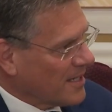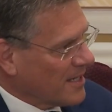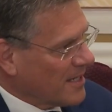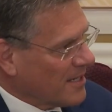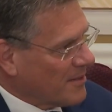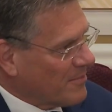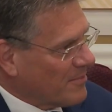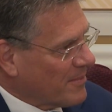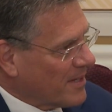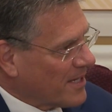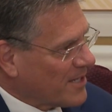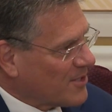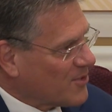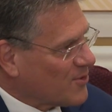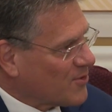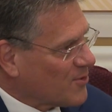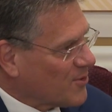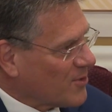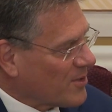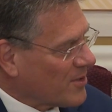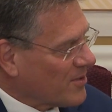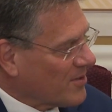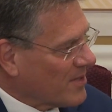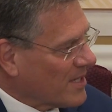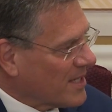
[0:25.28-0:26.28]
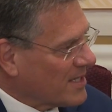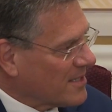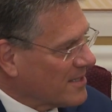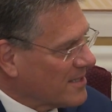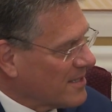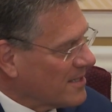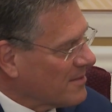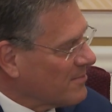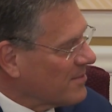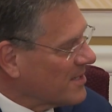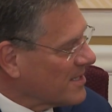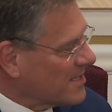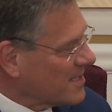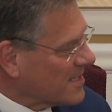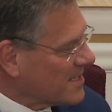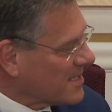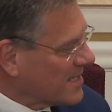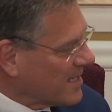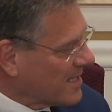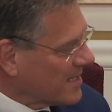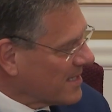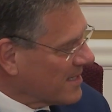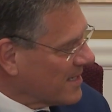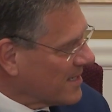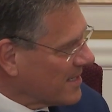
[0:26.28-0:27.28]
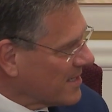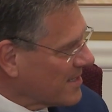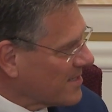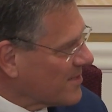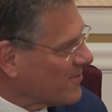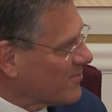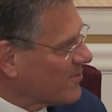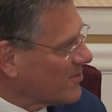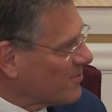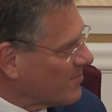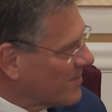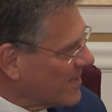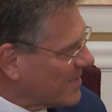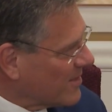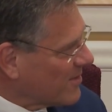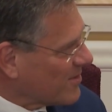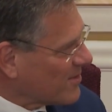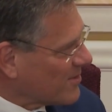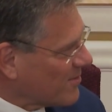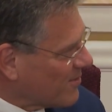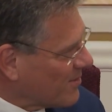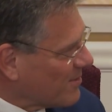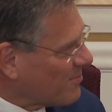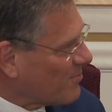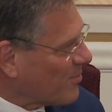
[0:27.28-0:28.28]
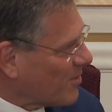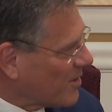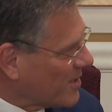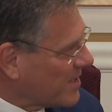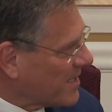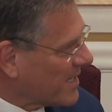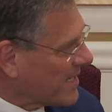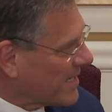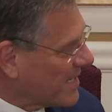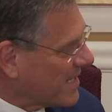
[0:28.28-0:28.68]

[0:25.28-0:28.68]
of the Southern Gas Corridor Advisory Council was emphasized.